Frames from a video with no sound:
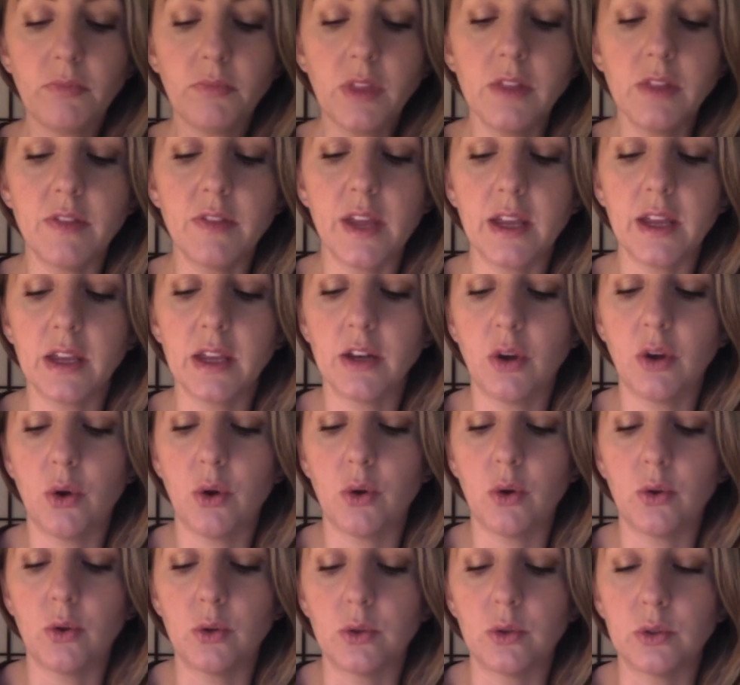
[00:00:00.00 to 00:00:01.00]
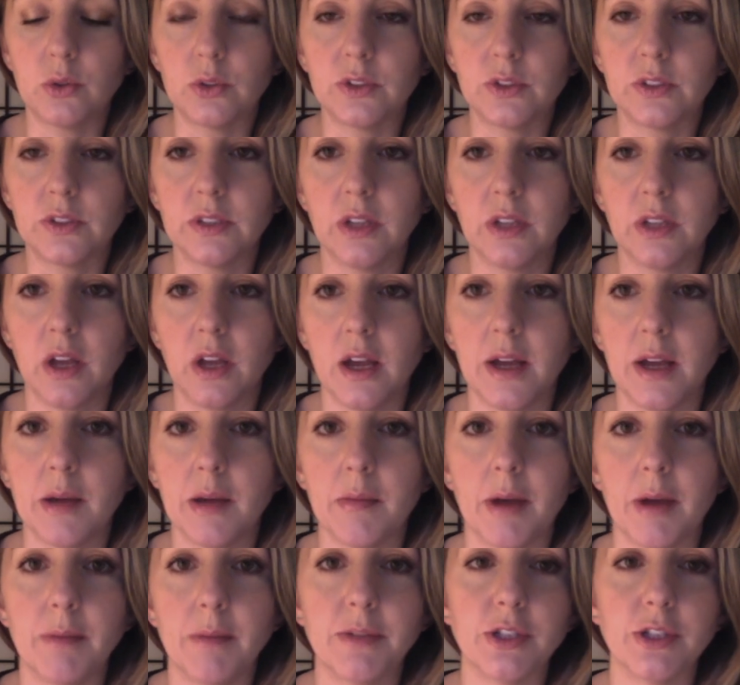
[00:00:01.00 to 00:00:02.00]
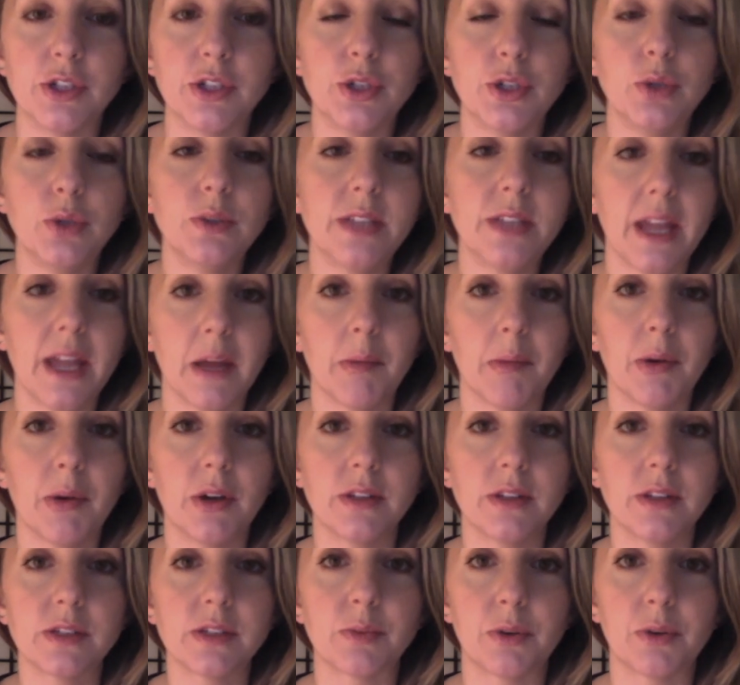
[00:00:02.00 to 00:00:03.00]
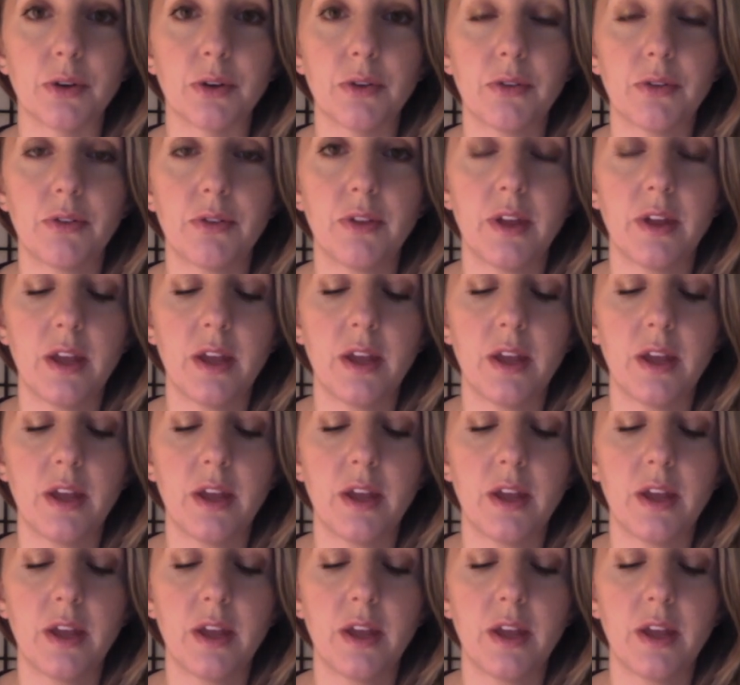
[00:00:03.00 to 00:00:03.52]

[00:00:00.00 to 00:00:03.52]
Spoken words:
They can hold up to 2 tampons worth